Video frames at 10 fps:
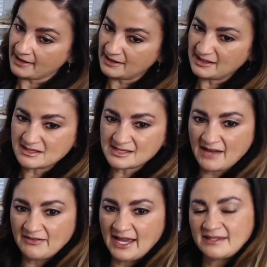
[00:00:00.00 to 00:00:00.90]
And it does
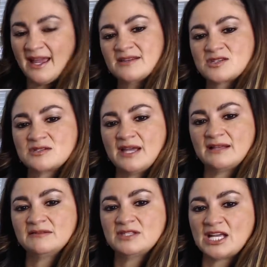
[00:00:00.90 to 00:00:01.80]
have like
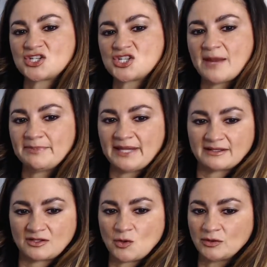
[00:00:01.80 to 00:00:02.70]
that shape, like
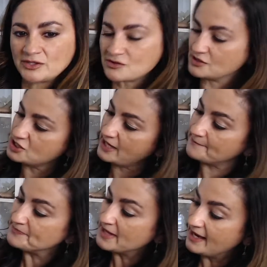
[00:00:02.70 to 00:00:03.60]
the toiletry
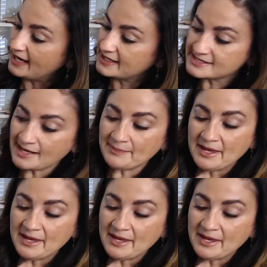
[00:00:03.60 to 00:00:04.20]
shape, except